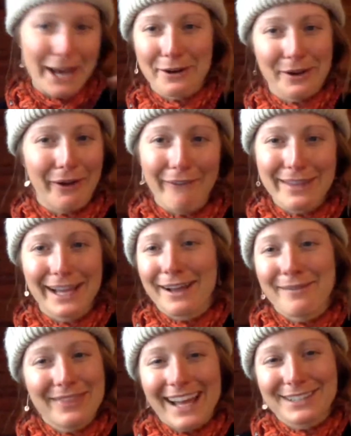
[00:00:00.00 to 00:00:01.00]
I don't know.
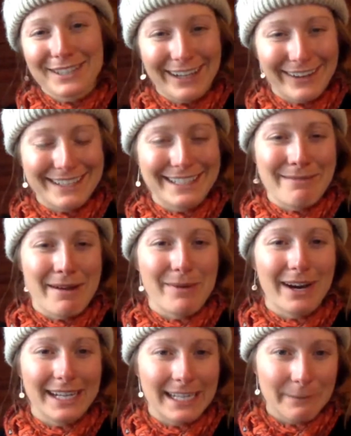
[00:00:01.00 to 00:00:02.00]
That's how I say
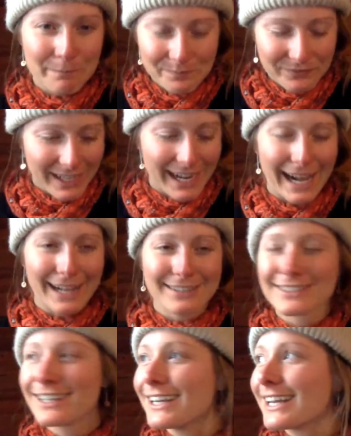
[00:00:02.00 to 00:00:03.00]
my body
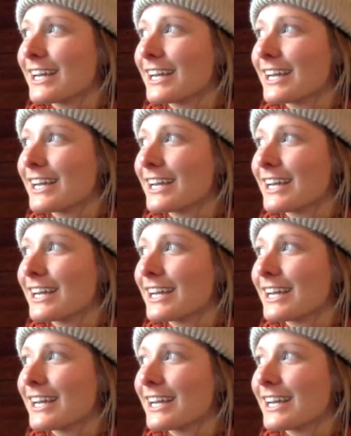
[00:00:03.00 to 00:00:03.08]
acts.